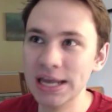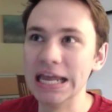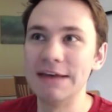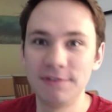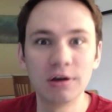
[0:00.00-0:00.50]

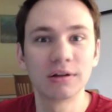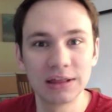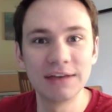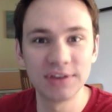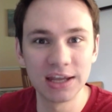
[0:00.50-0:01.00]
If you're
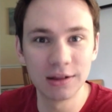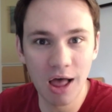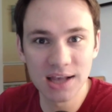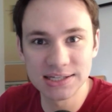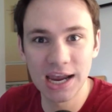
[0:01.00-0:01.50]
living in
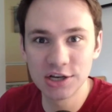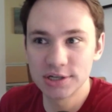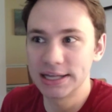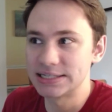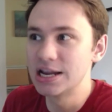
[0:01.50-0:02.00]
Los
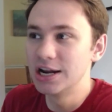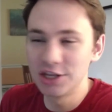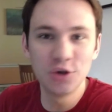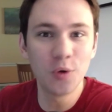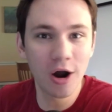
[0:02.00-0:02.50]
Angeles,
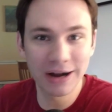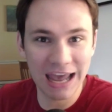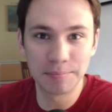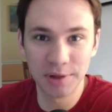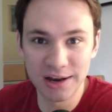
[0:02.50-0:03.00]
you already
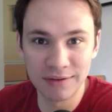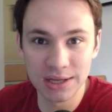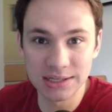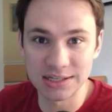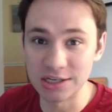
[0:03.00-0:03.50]
have plenty of
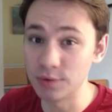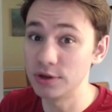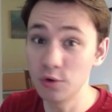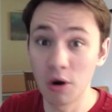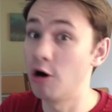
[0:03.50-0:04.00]
things to do, and
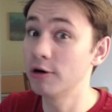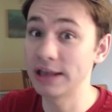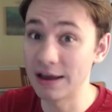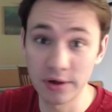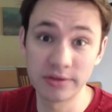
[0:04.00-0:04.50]
you already
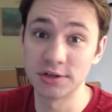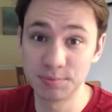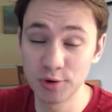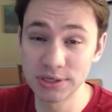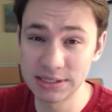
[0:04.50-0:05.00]
have other
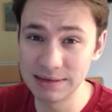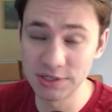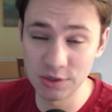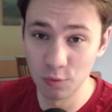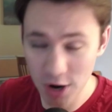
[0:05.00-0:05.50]
sports teams
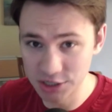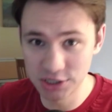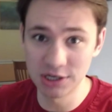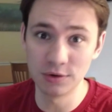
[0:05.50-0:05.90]
to watch too.